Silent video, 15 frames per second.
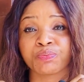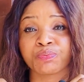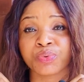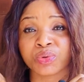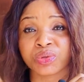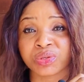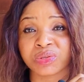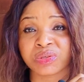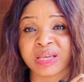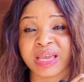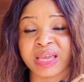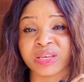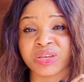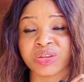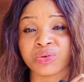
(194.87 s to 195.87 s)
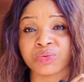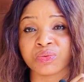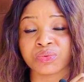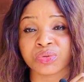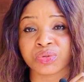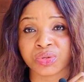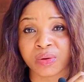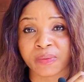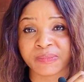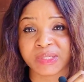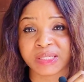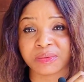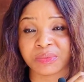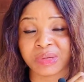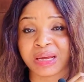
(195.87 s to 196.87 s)
put a new
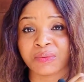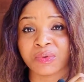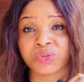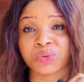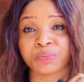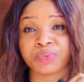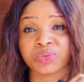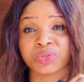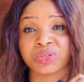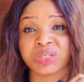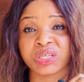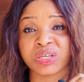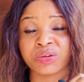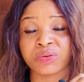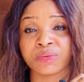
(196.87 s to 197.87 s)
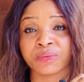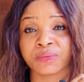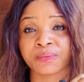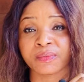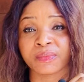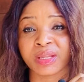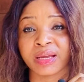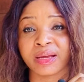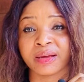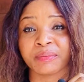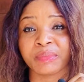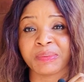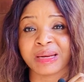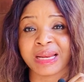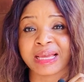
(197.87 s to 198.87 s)
something, when I want to put new
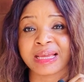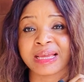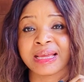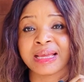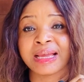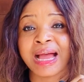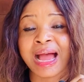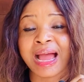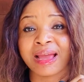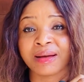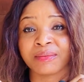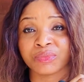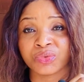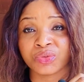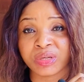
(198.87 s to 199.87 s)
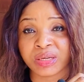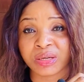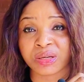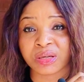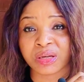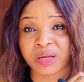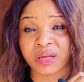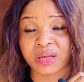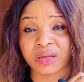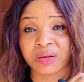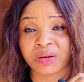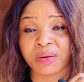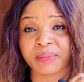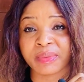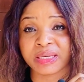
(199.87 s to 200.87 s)
maybe like I am doing
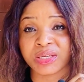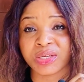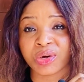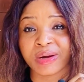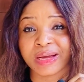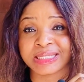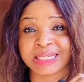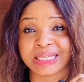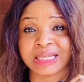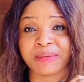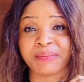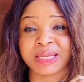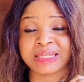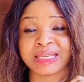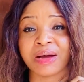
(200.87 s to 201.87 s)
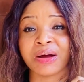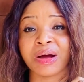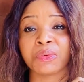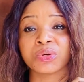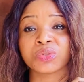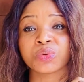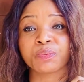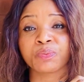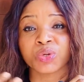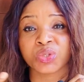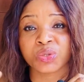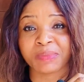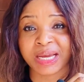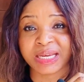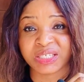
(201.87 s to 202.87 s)
comedy or entertainment, now I want to
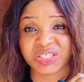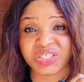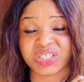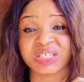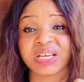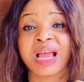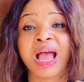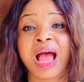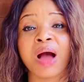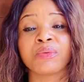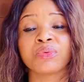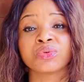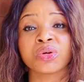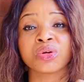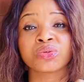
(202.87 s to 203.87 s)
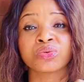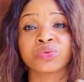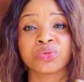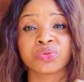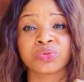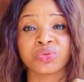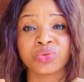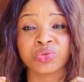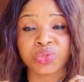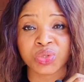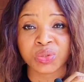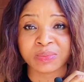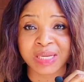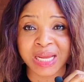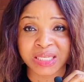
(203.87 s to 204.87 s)
post my niche, I will just go to
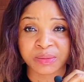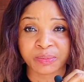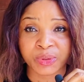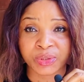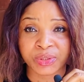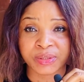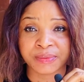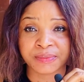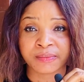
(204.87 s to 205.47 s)
YouTube dashboard,